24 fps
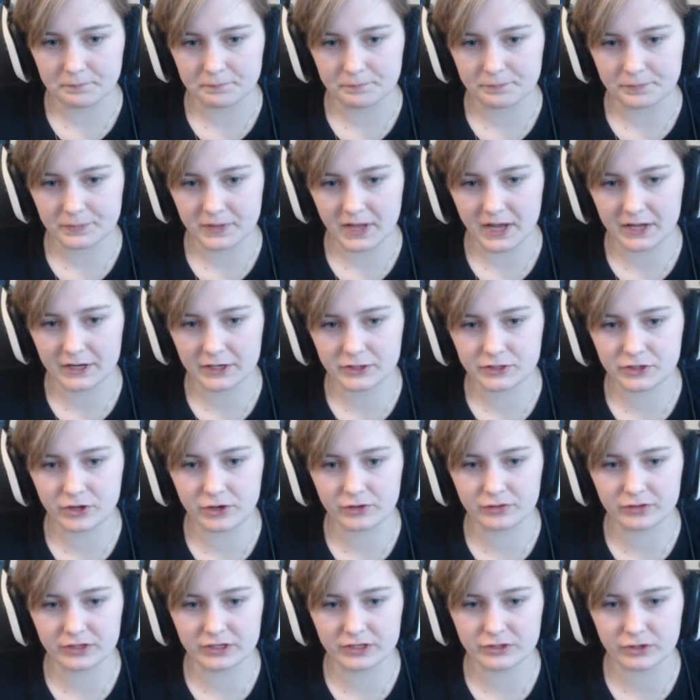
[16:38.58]
How do you
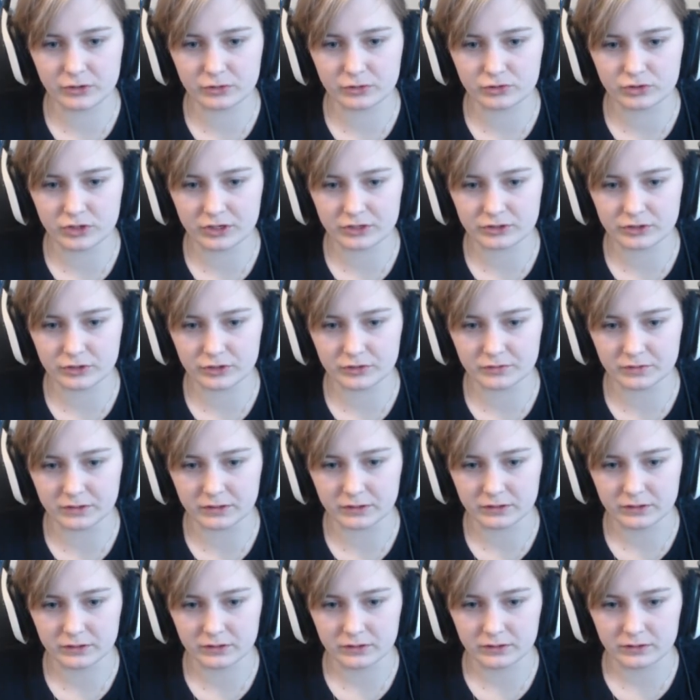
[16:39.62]
turn these old trucks over?
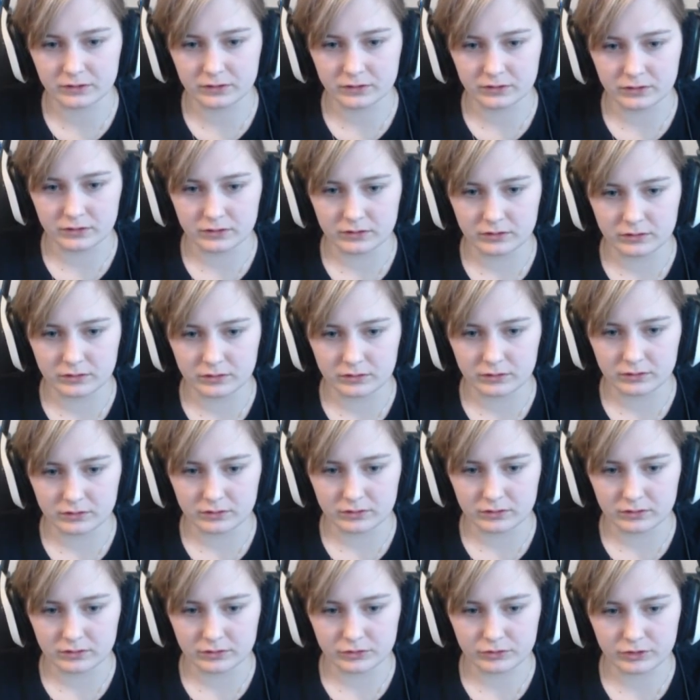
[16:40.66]

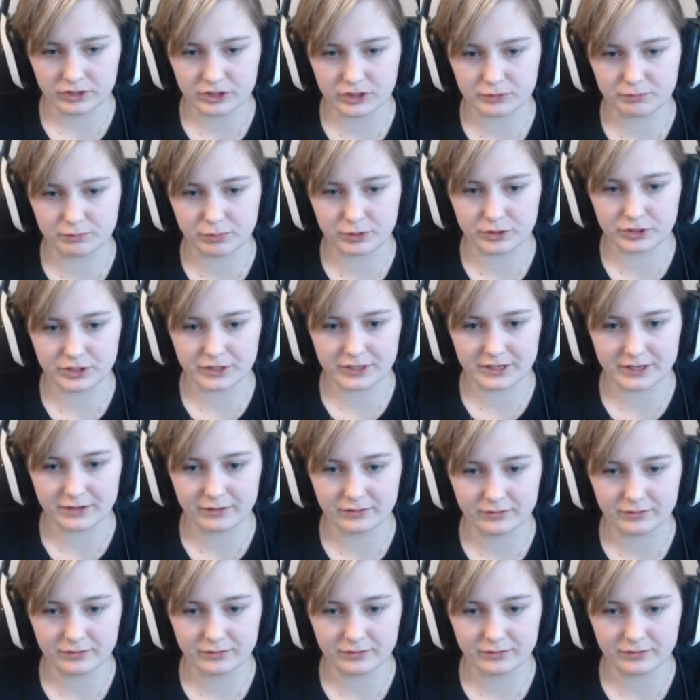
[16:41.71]
Do I just push it now?